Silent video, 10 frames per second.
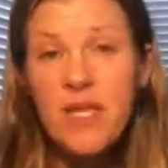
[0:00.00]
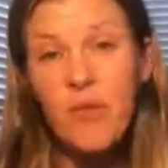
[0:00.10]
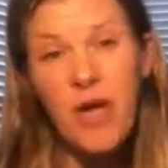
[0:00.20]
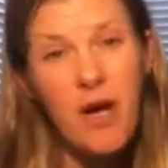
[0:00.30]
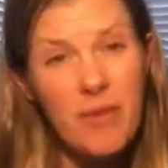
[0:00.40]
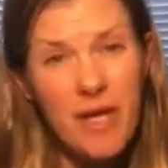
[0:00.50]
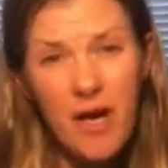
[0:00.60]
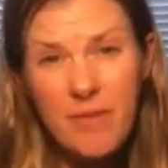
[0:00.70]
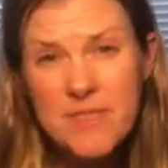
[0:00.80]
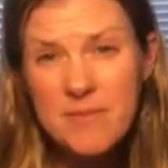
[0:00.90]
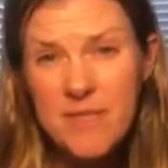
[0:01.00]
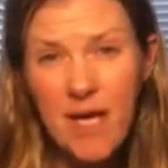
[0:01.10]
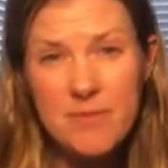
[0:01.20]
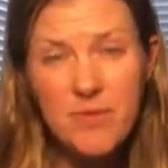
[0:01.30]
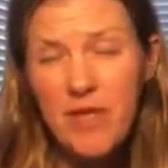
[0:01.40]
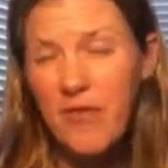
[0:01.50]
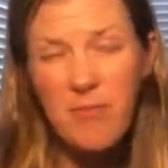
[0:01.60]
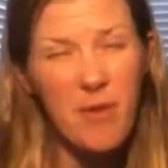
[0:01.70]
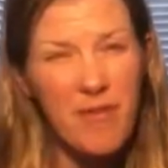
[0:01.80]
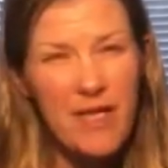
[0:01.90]
They were coming up sometimes without the
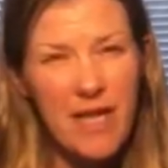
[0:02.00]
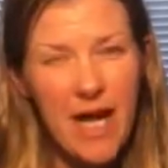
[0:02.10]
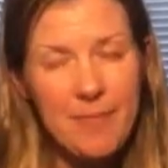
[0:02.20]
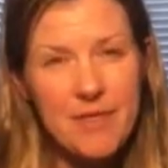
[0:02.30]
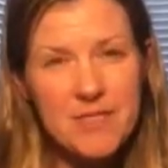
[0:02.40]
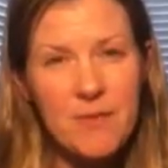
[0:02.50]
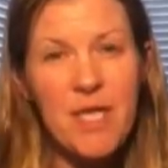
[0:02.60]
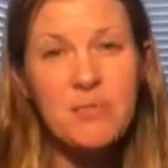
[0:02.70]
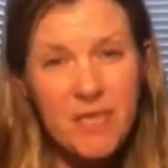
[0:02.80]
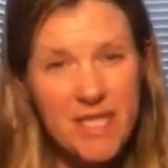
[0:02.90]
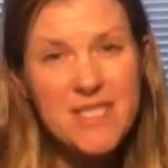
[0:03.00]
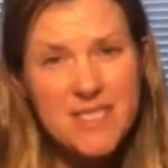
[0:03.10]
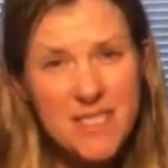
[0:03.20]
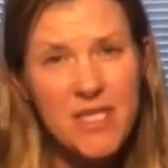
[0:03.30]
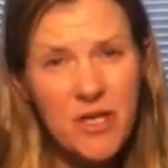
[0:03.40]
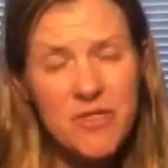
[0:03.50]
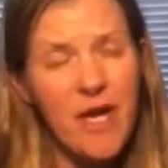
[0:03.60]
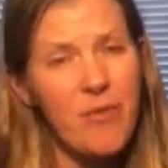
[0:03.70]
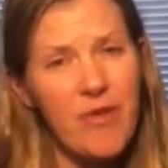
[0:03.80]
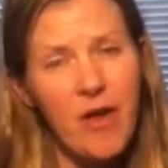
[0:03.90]
mom. That didn't happen as much, but kids did go
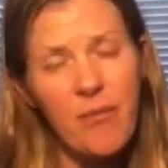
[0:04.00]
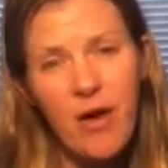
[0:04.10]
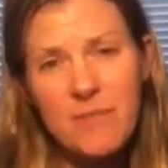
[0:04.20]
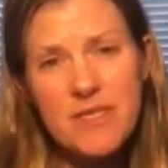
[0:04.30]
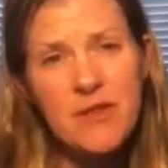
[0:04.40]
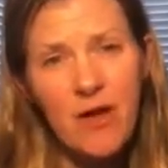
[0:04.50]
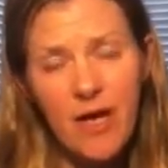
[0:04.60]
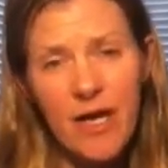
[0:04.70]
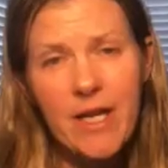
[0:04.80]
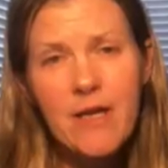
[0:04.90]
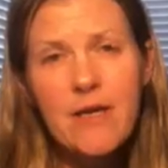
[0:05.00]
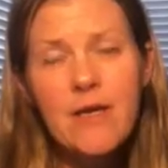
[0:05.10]
down without moms a lot.